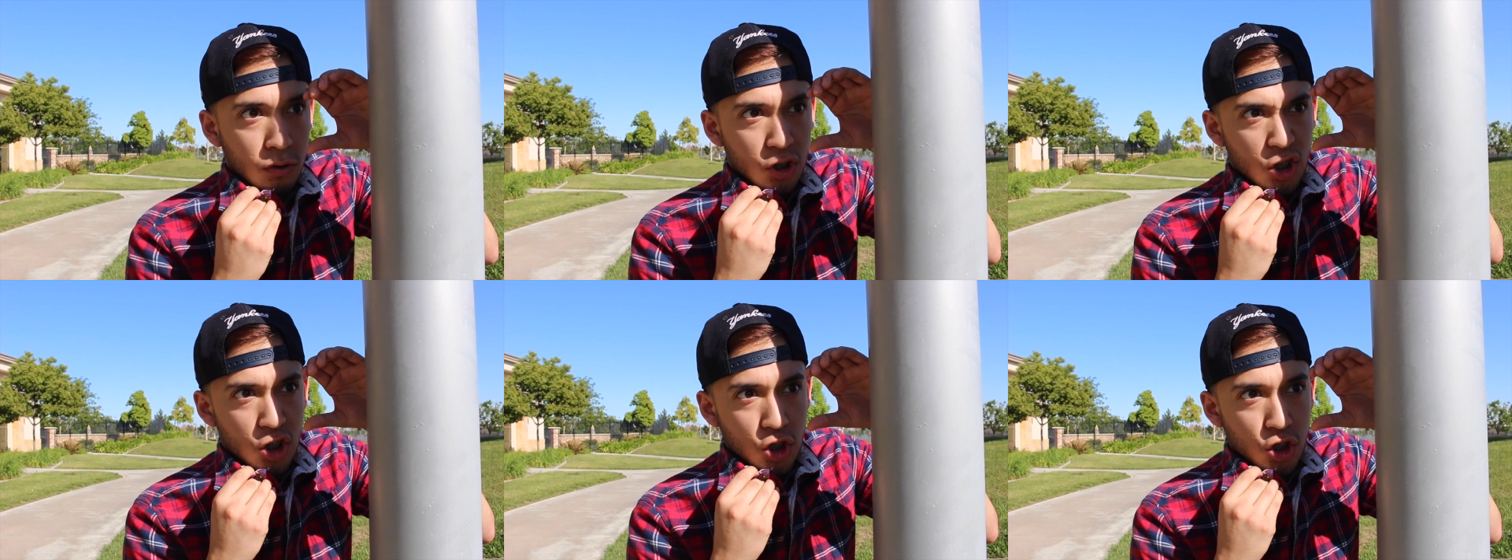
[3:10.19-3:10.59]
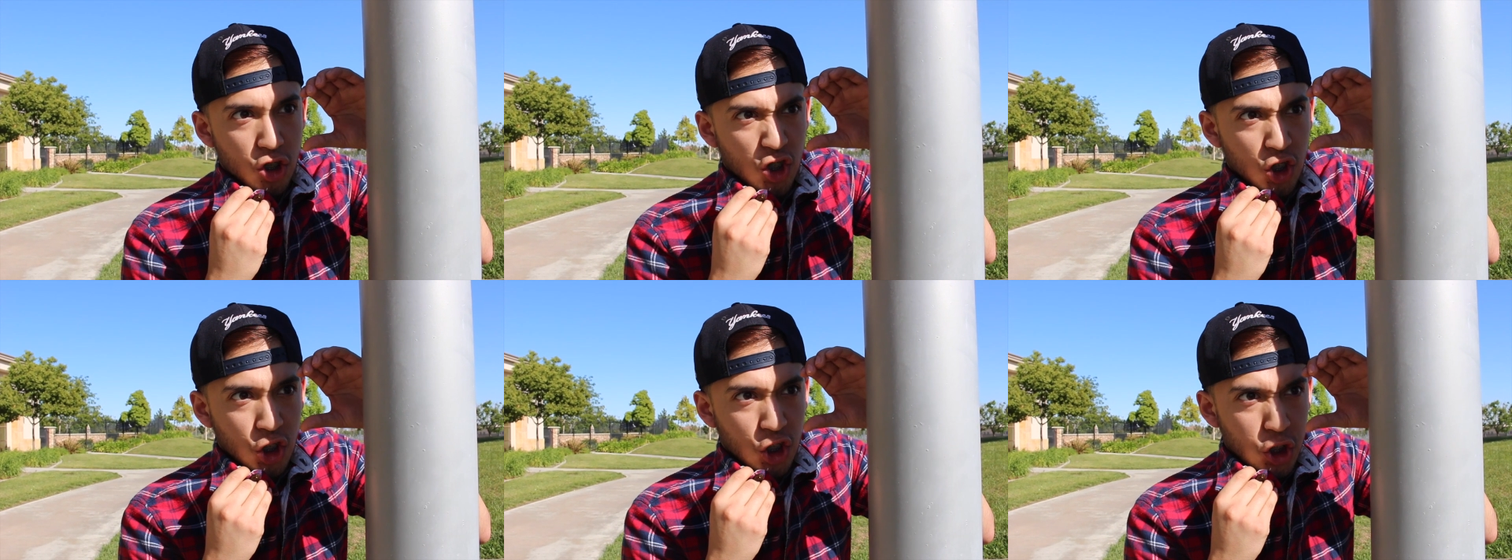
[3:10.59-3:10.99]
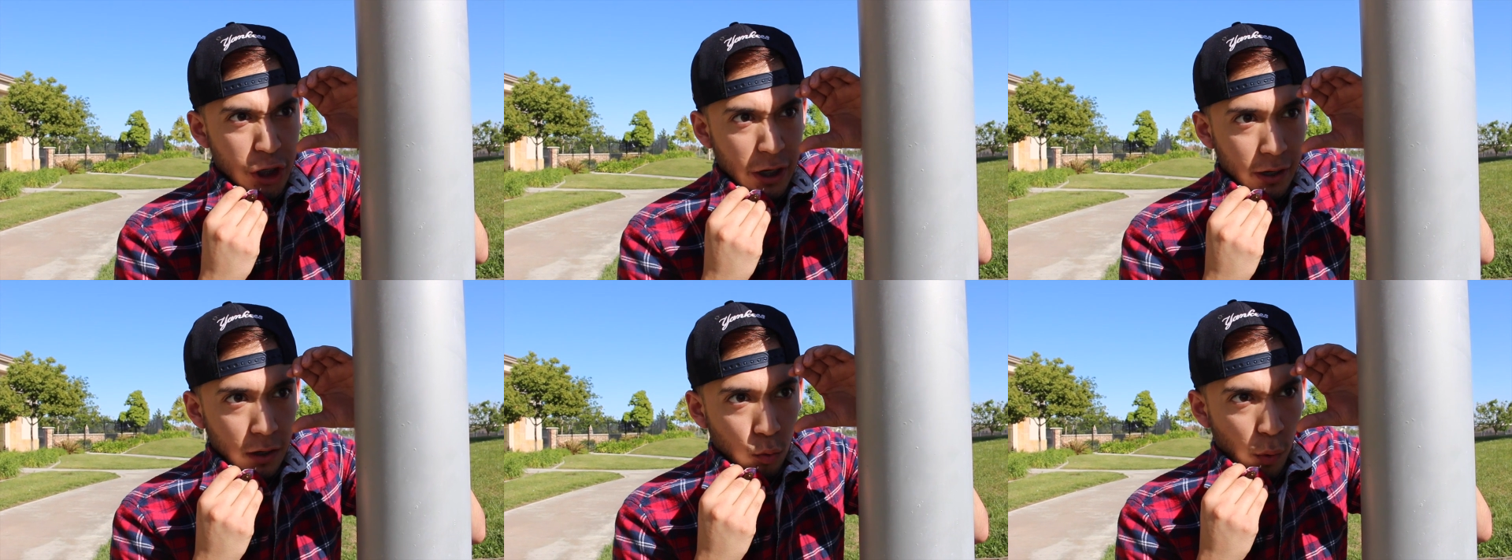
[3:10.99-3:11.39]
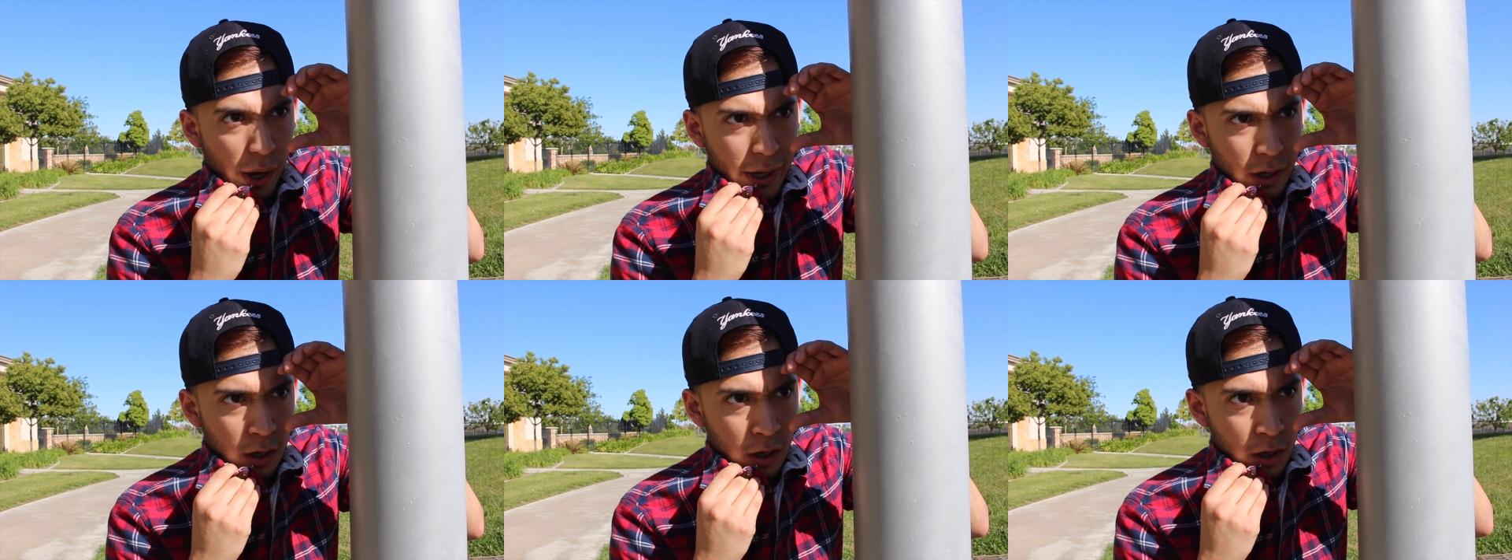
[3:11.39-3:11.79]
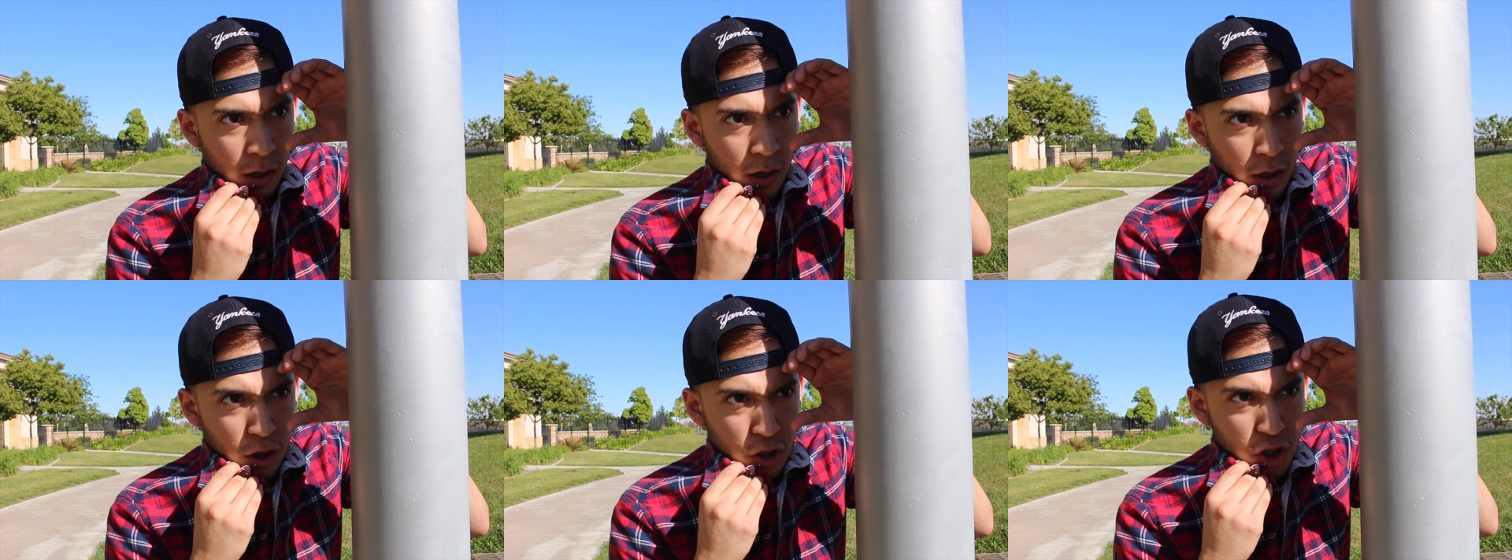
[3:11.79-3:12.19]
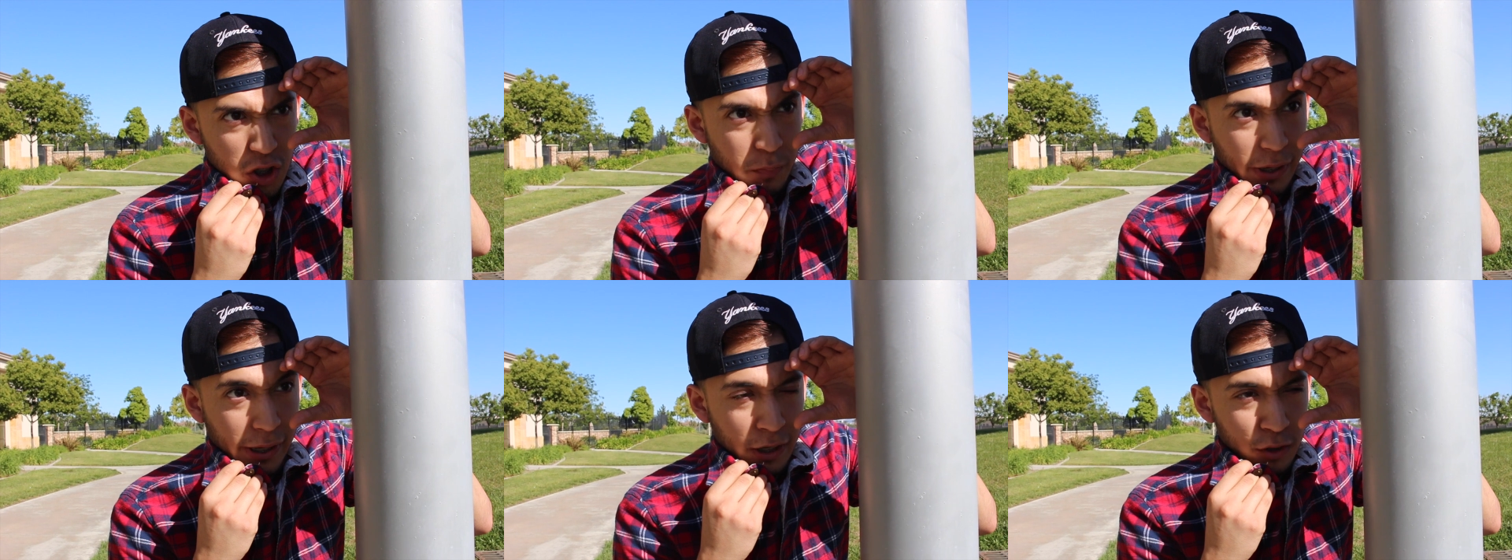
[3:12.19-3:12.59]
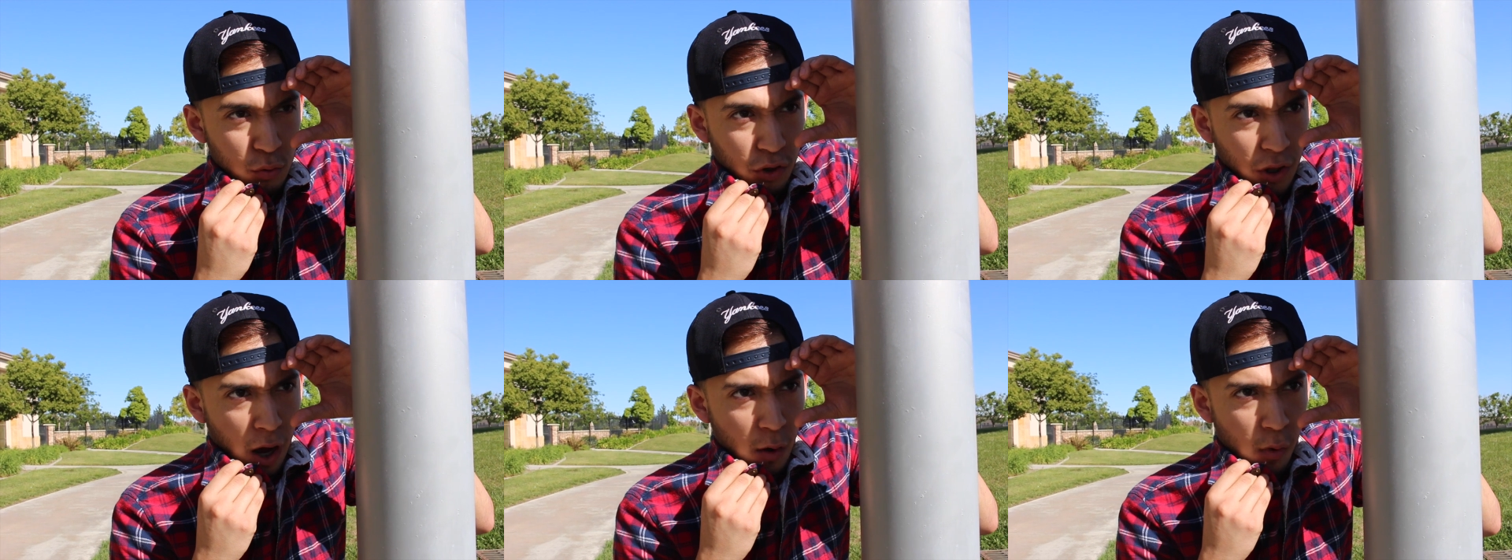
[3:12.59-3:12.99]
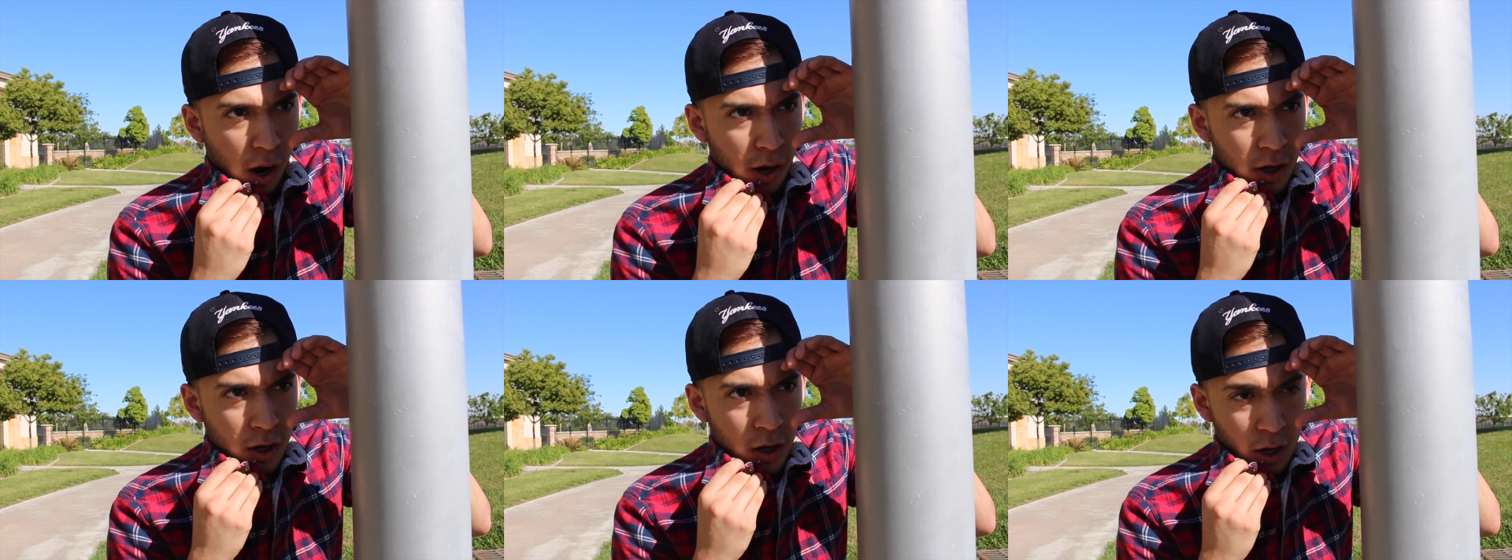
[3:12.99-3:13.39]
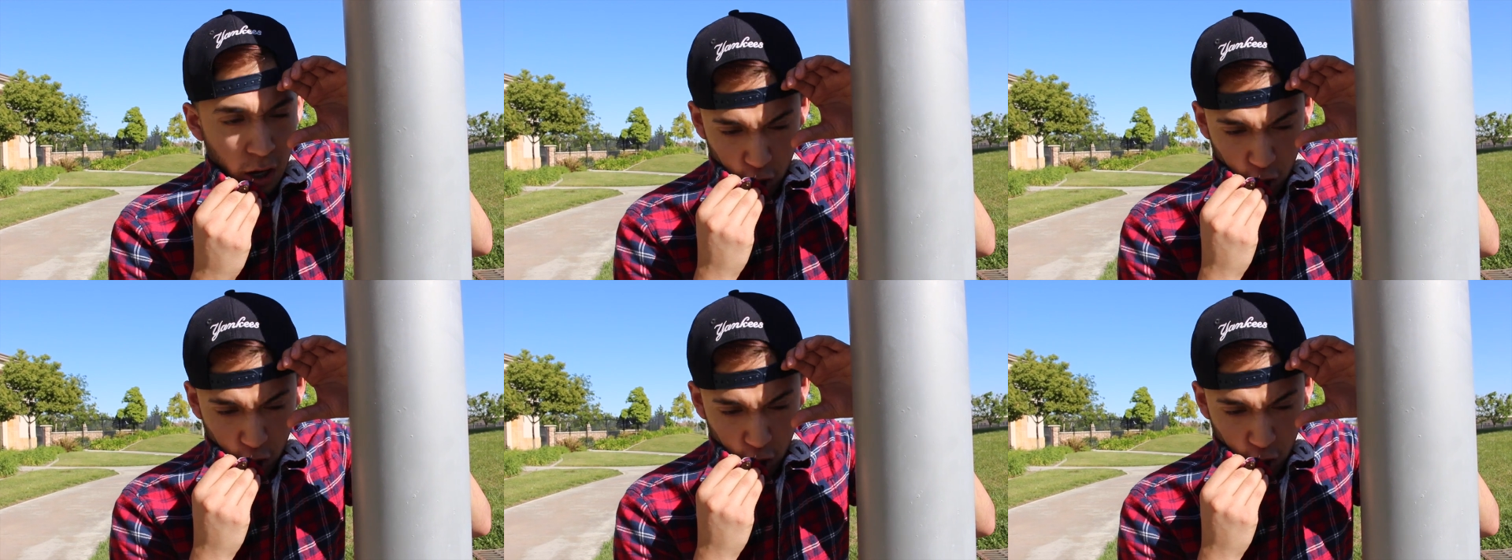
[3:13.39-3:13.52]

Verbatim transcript: Shit, wait, she's beginning to thought walk.